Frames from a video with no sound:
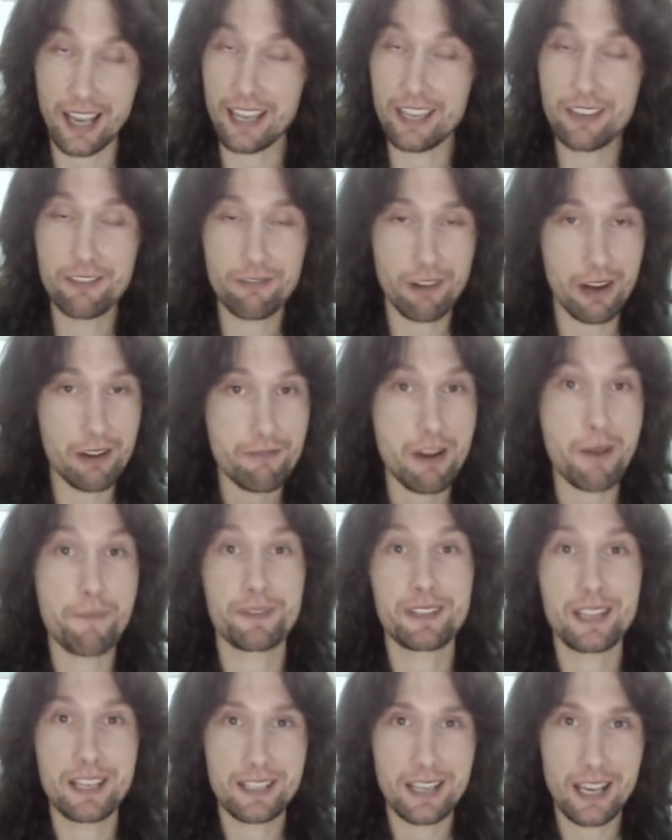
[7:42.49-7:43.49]
a great
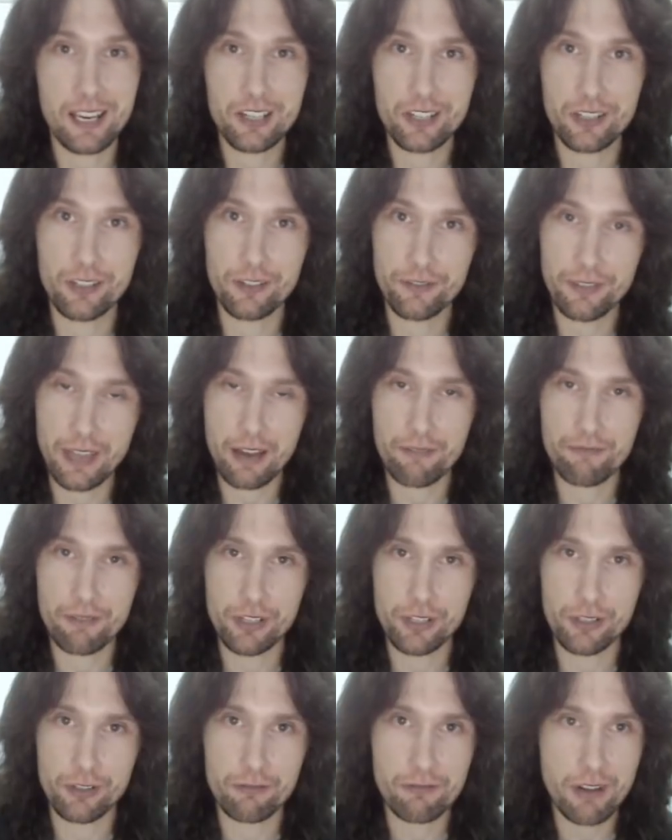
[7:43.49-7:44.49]
representation of that
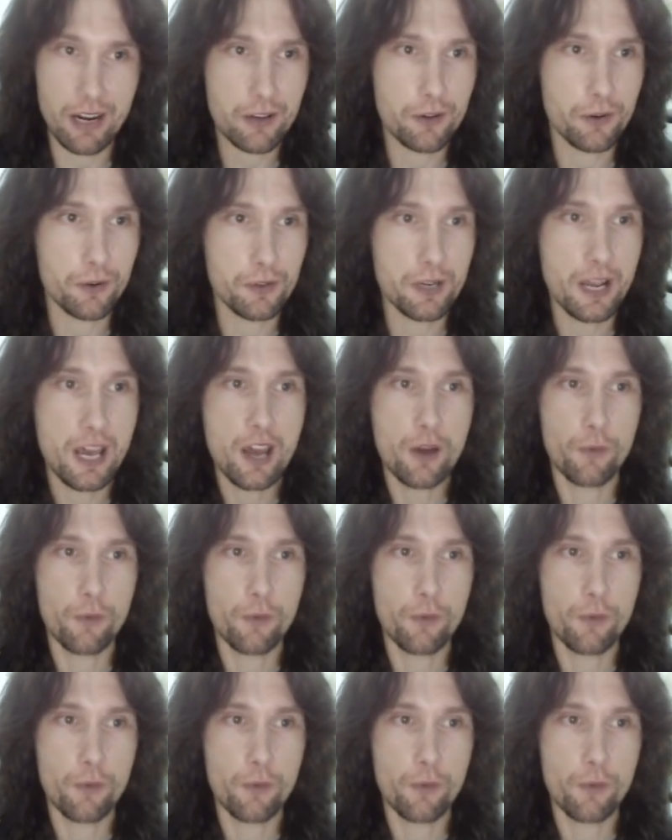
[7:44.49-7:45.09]
original record.